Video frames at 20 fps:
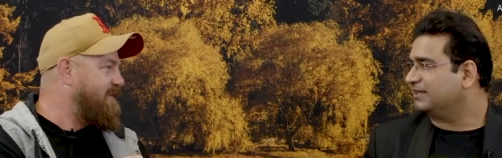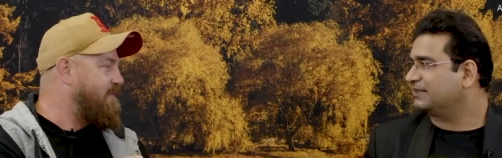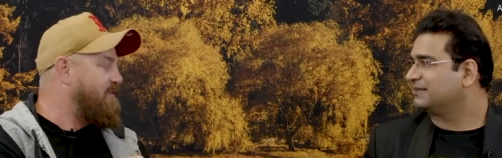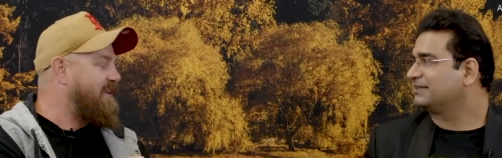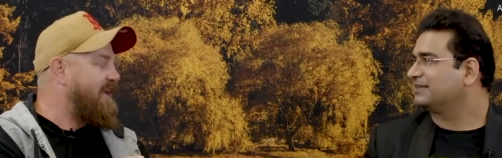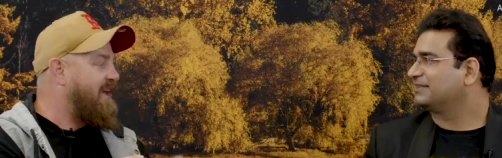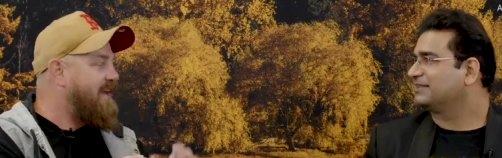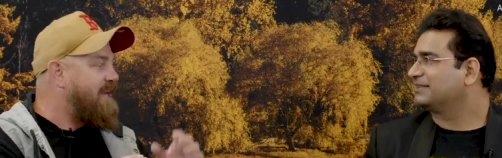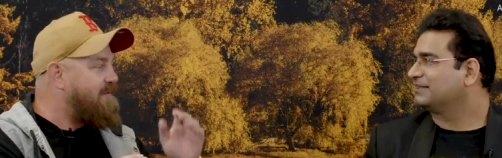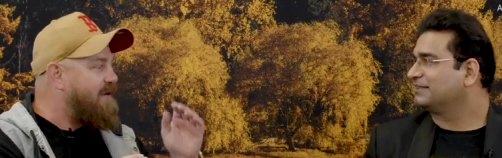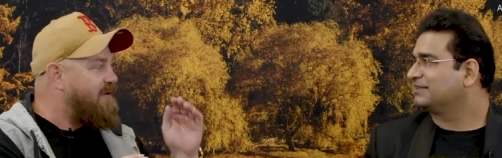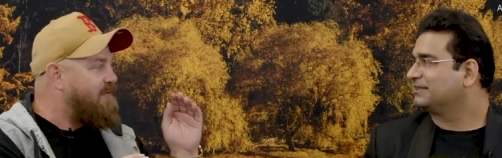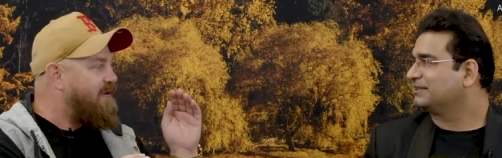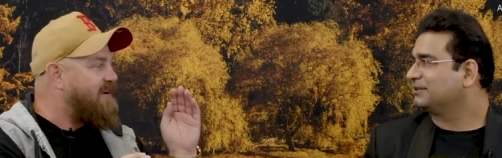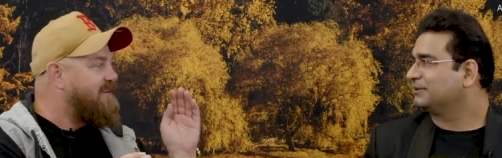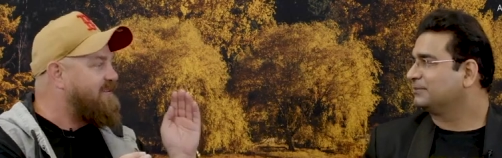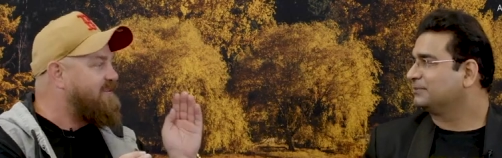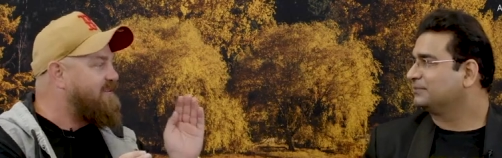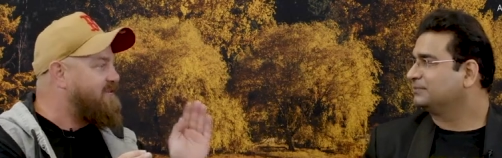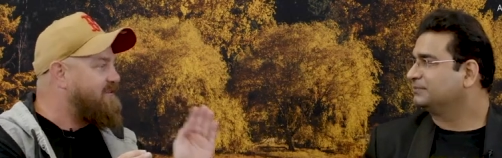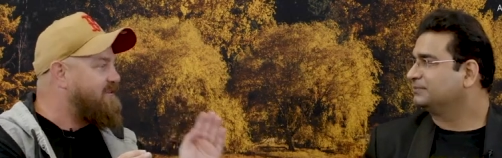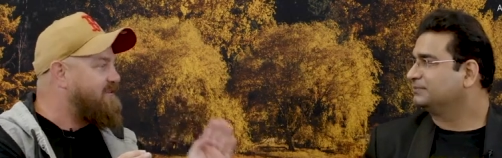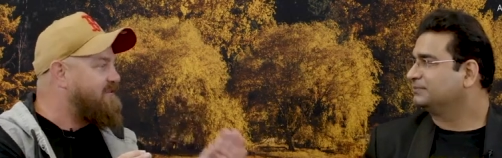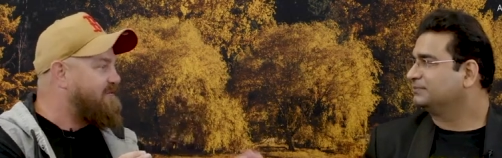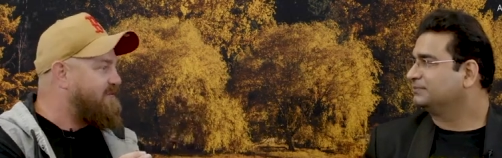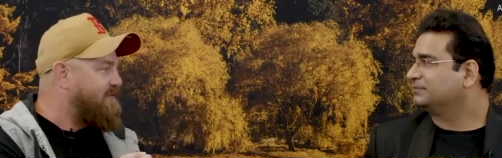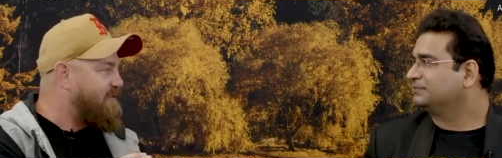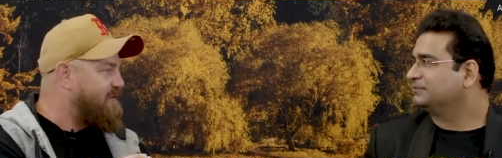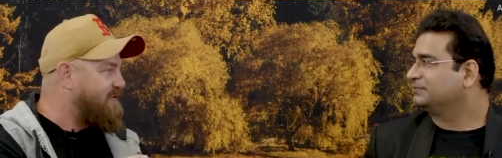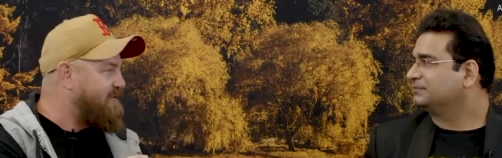Speaker 1: yeah. What the enemy wanted to use
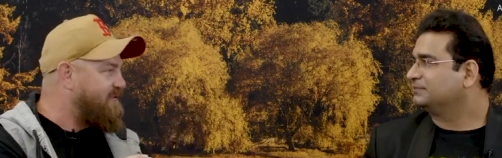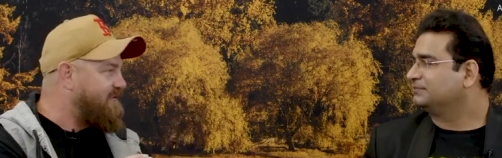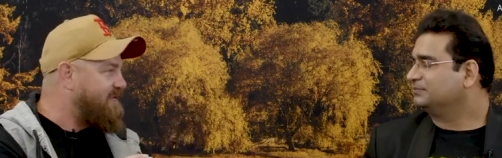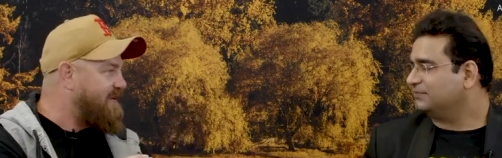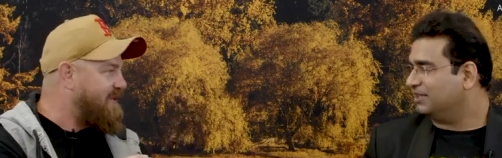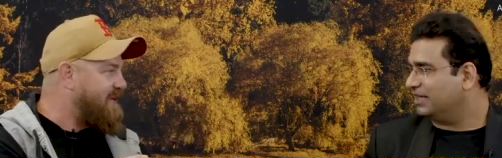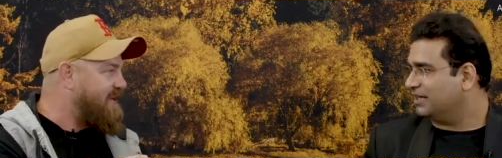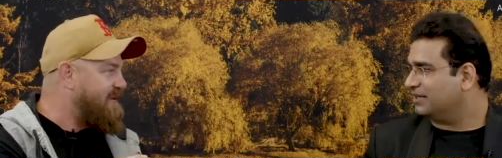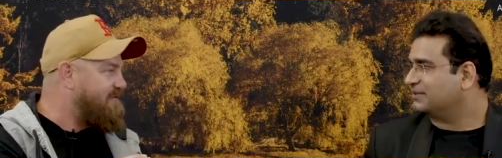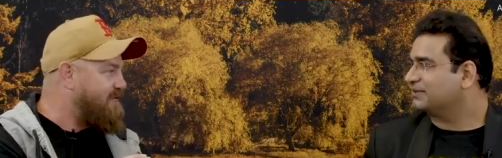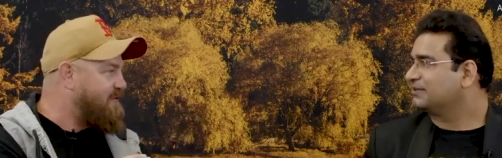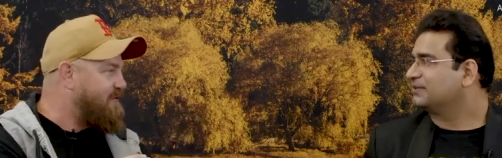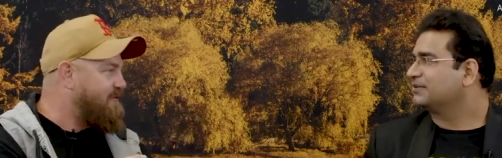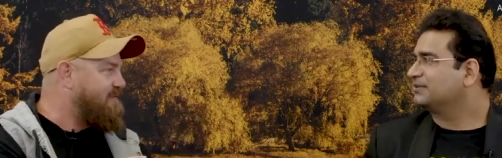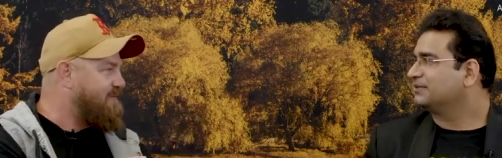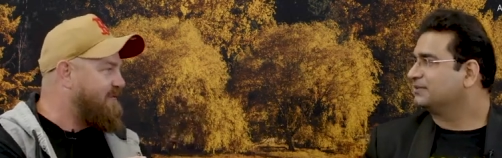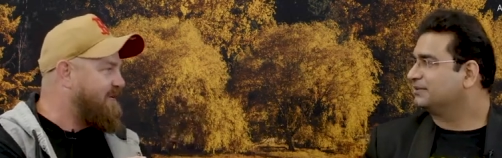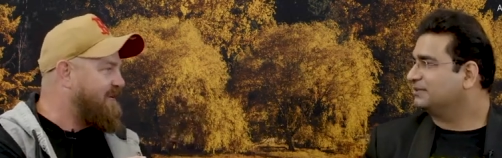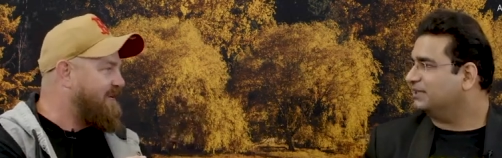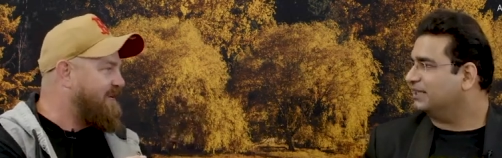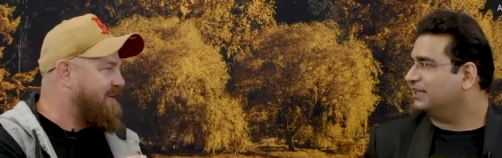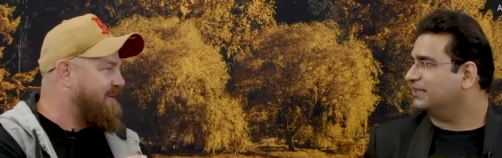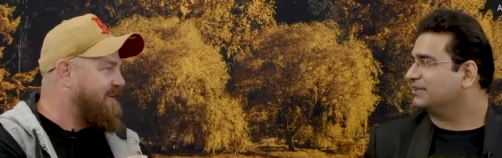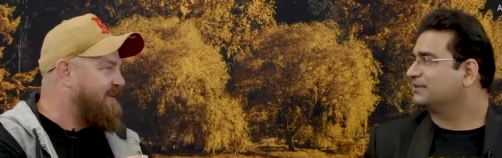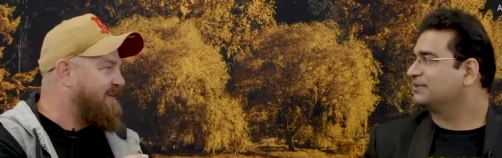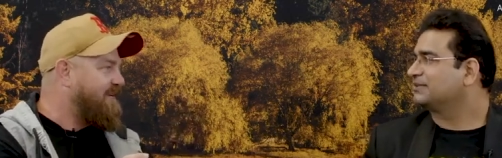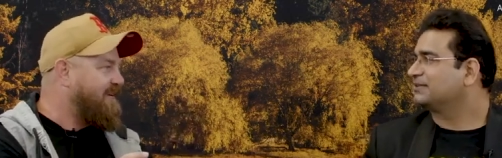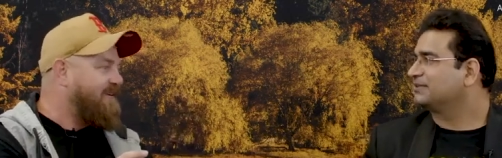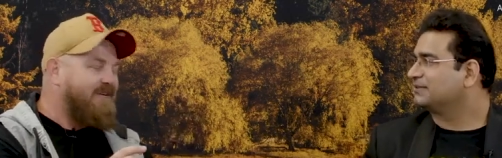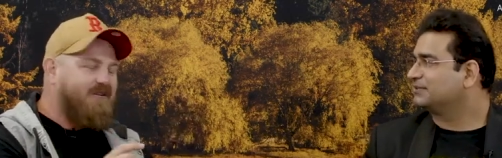for evil,
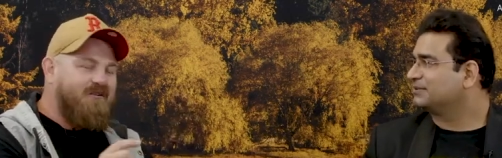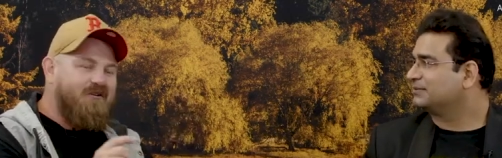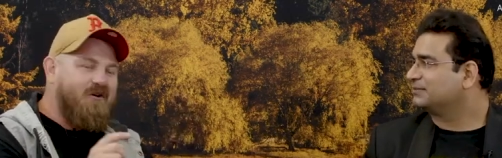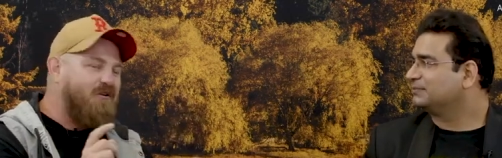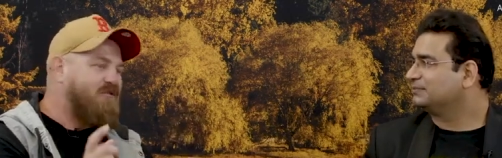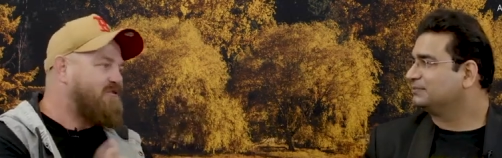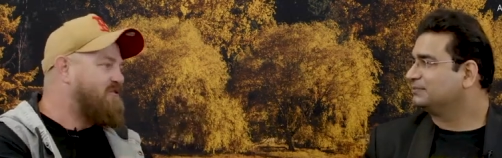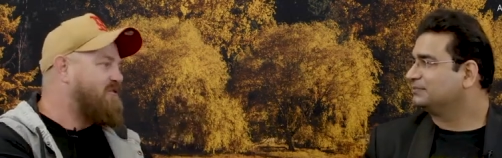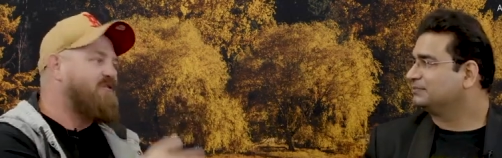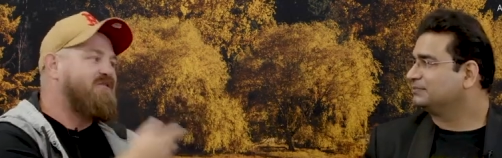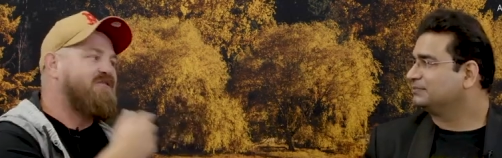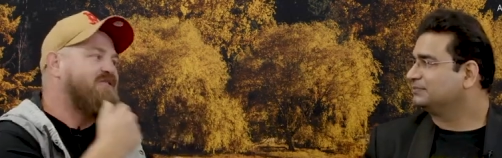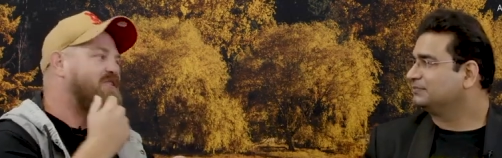yes, God turns